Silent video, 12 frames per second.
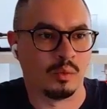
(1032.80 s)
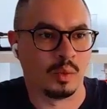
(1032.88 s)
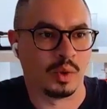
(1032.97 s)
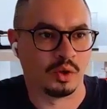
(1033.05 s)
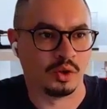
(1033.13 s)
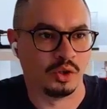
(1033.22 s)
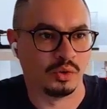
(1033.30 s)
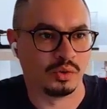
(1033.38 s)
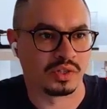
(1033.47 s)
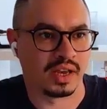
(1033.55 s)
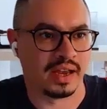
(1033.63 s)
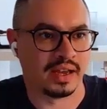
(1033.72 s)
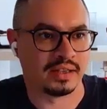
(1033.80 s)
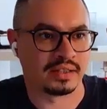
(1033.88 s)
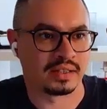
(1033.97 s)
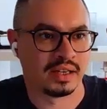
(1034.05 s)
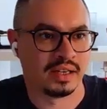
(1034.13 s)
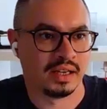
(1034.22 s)
with their use
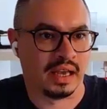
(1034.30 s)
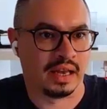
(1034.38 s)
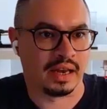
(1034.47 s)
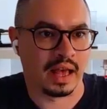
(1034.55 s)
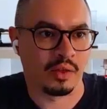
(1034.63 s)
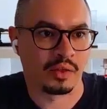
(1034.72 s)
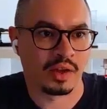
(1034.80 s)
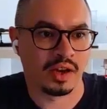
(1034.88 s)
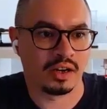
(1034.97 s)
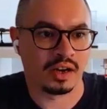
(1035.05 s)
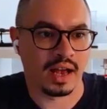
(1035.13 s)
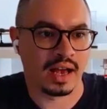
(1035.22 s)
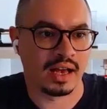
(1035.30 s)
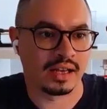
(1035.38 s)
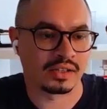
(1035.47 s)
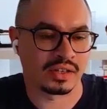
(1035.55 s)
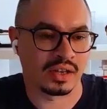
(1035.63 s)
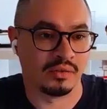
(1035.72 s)
case. And healthcare
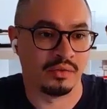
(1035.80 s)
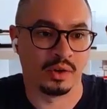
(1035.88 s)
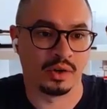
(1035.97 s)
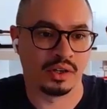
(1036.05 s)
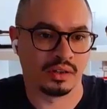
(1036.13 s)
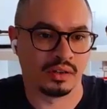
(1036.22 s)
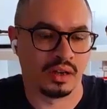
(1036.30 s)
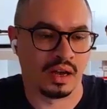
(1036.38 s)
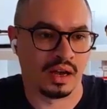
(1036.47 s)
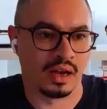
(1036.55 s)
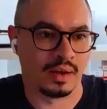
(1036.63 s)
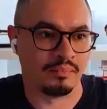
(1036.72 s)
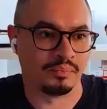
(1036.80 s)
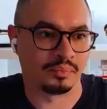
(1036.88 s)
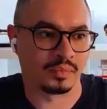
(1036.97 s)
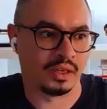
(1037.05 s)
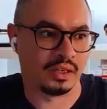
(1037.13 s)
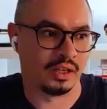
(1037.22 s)
has a very
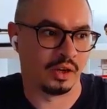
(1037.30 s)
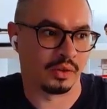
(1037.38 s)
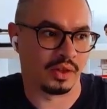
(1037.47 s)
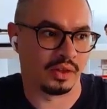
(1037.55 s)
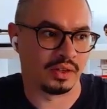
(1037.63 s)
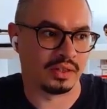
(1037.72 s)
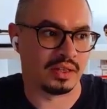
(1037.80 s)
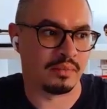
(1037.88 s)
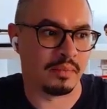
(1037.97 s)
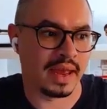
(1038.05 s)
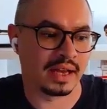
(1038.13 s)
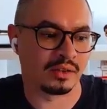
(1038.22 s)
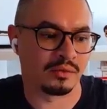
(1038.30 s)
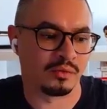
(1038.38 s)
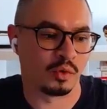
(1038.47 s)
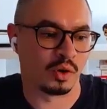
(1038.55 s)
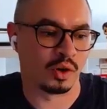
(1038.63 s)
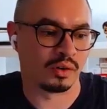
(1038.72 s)
the demand
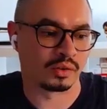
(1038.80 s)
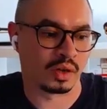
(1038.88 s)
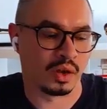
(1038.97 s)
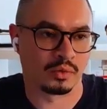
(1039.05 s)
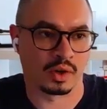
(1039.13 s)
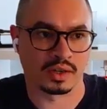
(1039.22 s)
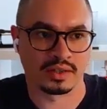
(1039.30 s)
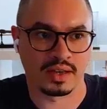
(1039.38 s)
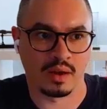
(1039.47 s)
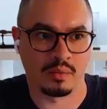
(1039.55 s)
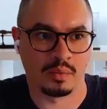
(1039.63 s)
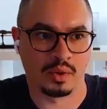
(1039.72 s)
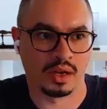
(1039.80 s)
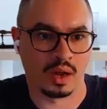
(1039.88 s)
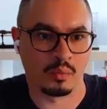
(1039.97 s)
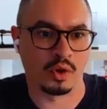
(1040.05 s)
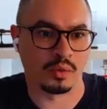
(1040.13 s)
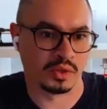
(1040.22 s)
for example,
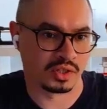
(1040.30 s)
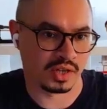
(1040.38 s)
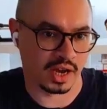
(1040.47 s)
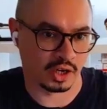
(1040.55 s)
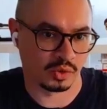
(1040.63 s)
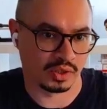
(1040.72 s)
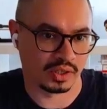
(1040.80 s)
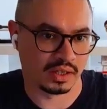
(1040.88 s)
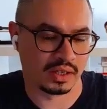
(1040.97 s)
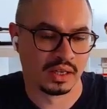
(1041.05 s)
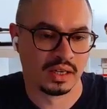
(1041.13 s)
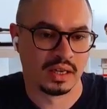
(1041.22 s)
appointment scheduling